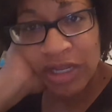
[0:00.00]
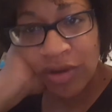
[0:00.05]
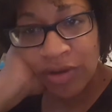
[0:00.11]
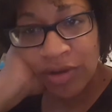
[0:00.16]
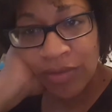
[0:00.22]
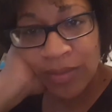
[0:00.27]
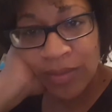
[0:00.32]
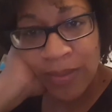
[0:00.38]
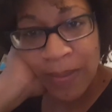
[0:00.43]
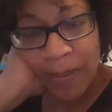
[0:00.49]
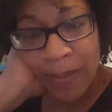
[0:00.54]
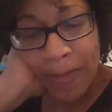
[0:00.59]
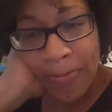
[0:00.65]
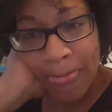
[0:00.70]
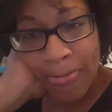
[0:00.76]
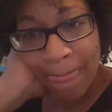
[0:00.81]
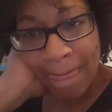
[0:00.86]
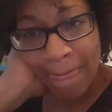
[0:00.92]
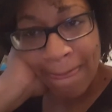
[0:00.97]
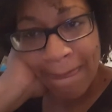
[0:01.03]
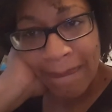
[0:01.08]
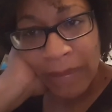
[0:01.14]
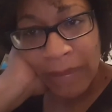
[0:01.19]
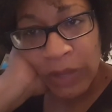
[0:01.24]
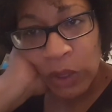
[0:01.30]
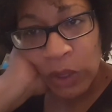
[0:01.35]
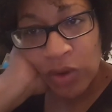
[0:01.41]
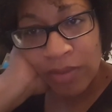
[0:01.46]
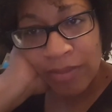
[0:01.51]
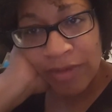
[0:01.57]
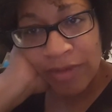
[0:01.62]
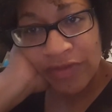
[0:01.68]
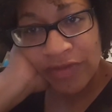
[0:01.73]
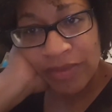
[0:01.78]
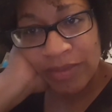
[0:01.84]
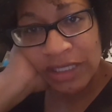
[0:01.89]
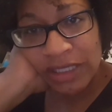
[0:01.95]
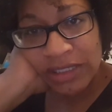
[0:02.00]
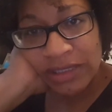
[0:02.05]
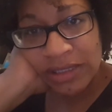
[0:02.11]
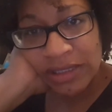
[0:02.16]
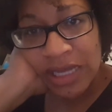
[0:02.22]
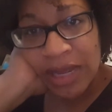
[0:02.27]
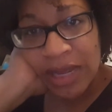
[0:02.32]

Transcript: your corn muffin mix.